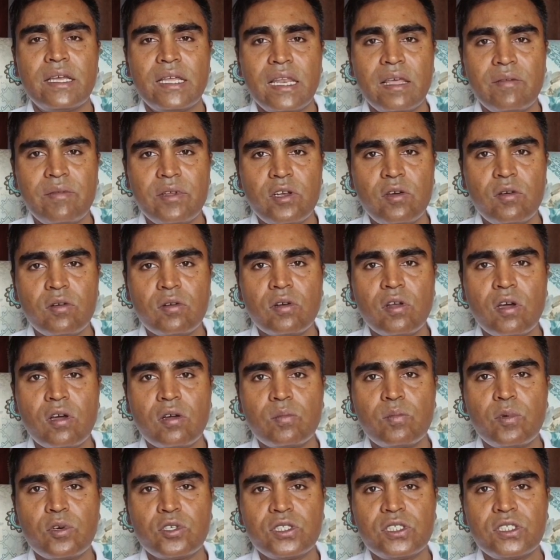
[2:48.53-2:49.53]
11
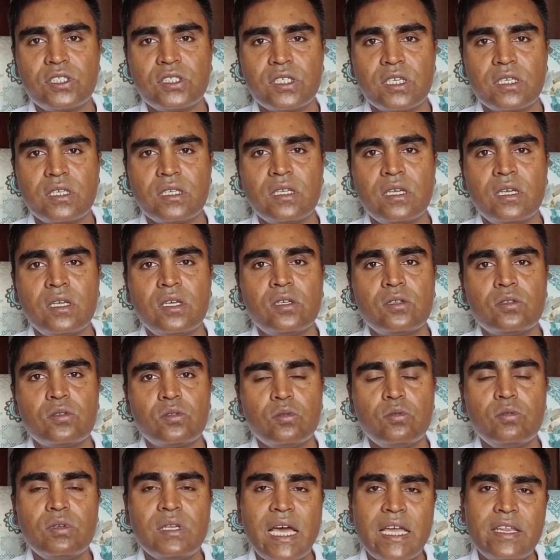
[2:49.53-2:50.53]
o'clock position
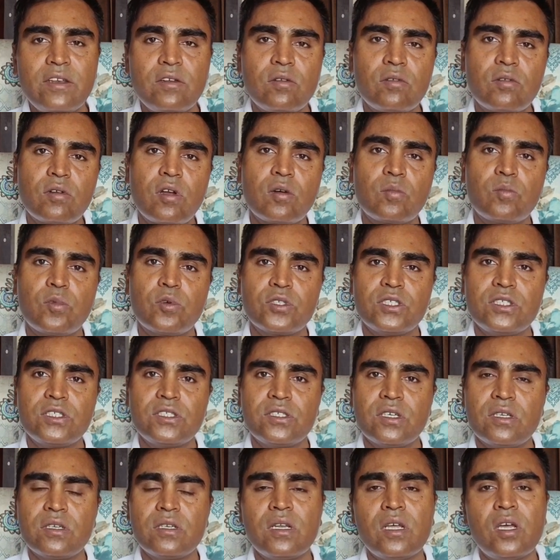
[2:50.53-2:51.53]
to 9 o'clock
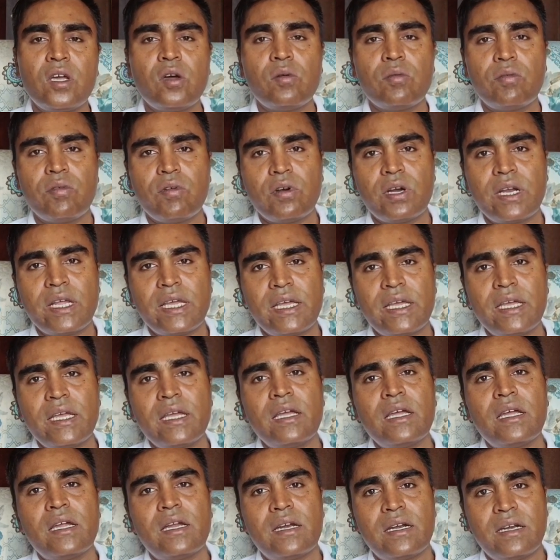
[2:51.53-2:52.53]
position for a
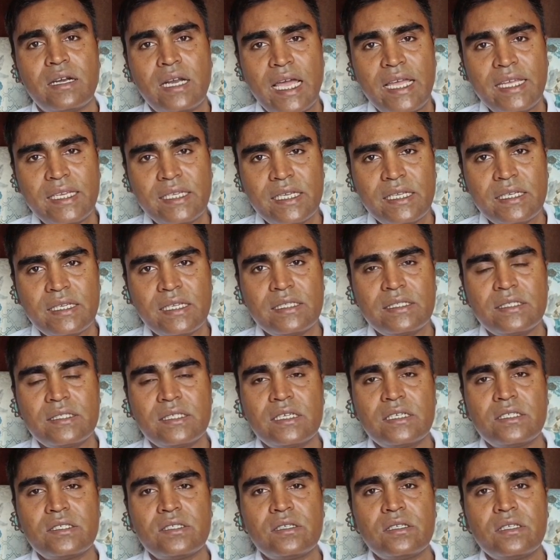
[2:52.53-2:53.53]
right-handed
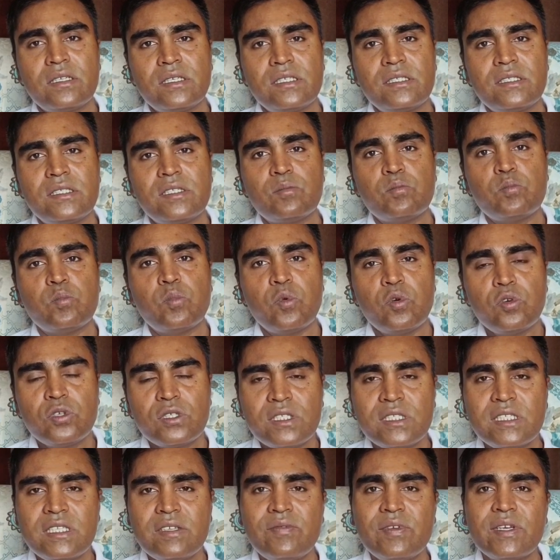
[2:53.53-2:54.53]
surgeon is the
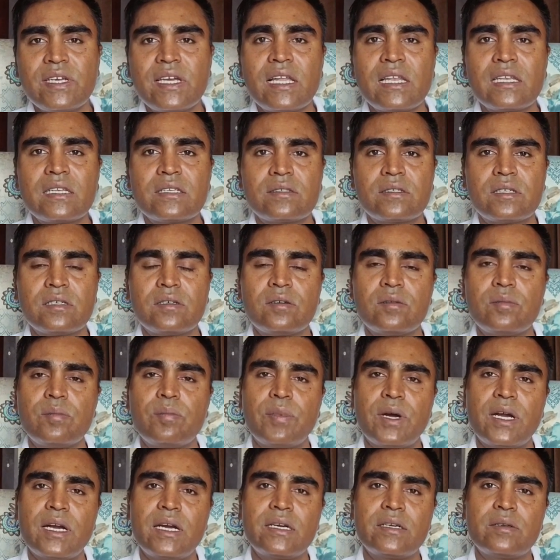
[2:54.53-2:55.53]
most difficult
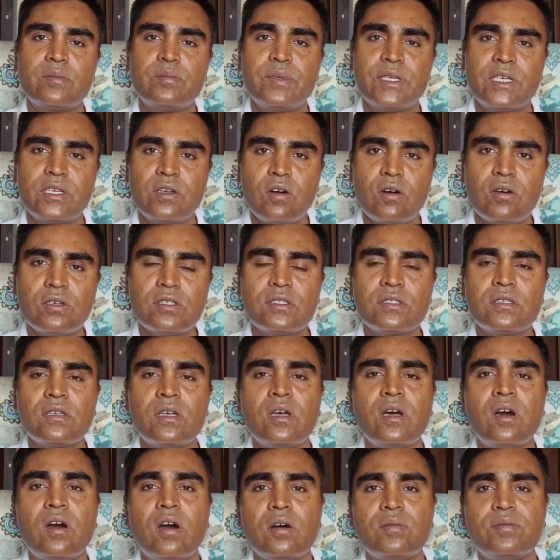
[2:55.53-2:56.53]
part because
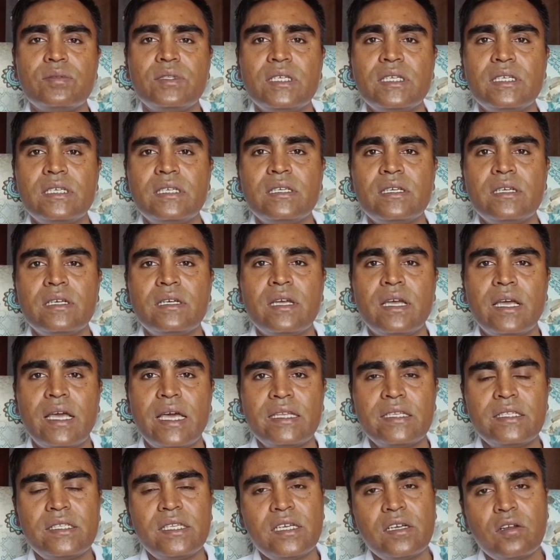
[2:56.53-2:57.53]
of the
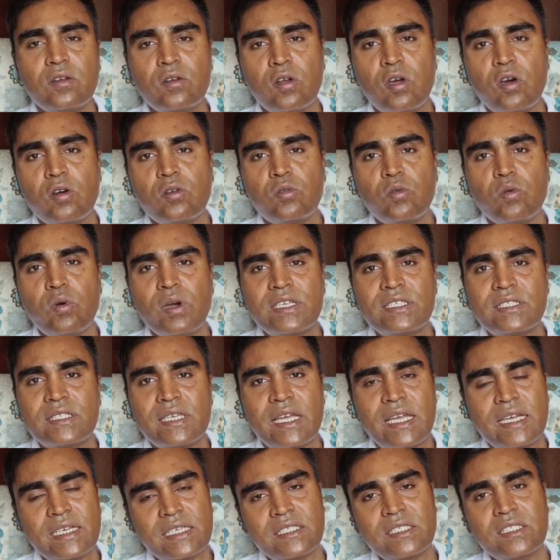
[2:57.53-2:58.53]

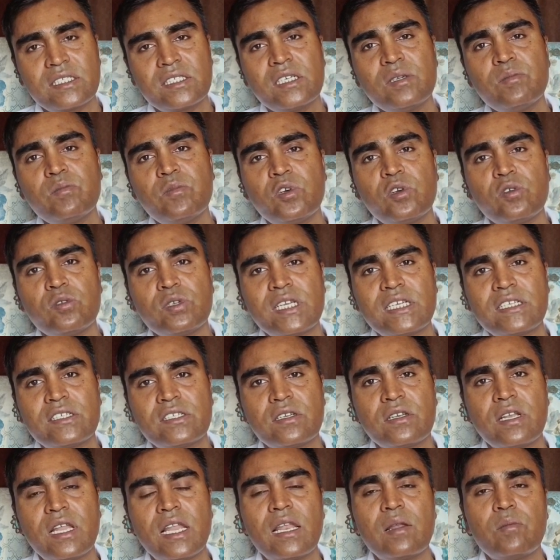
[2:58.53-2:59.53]
anti-clockwise extreme
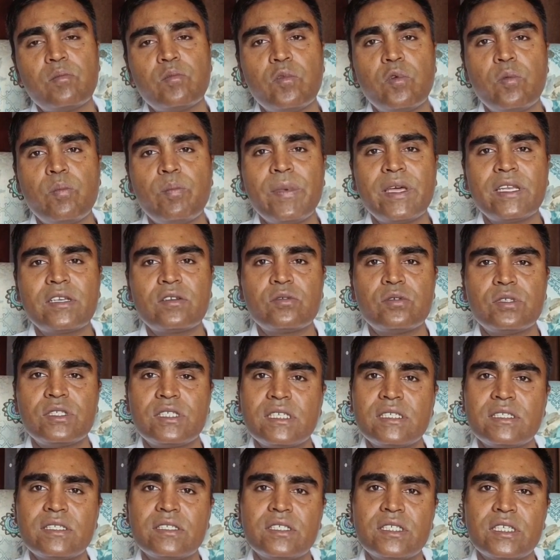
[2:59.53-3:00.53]
rotational movement
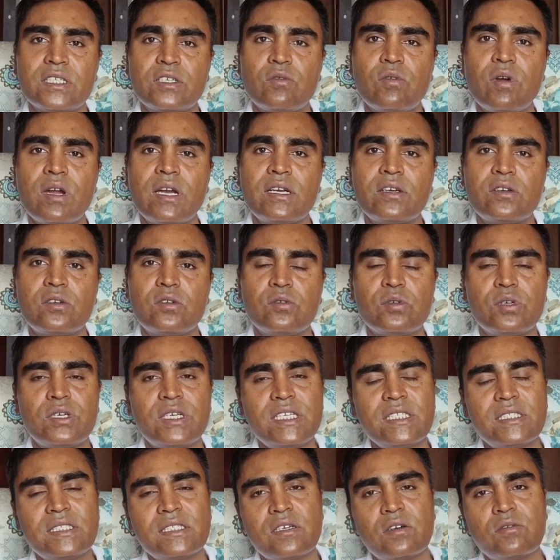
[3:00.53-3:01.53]
which is required to
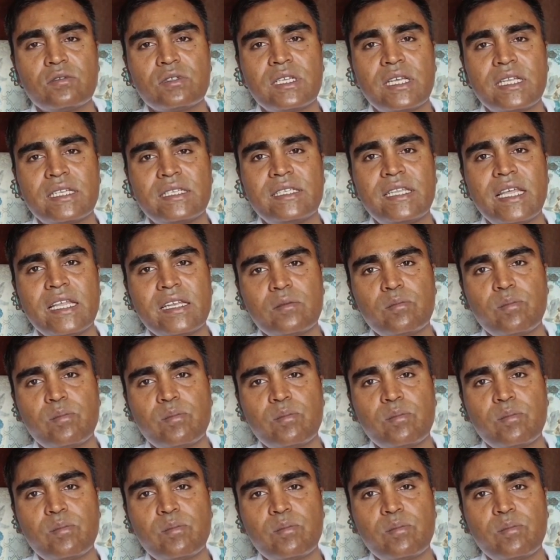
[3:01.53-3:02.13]
reach out at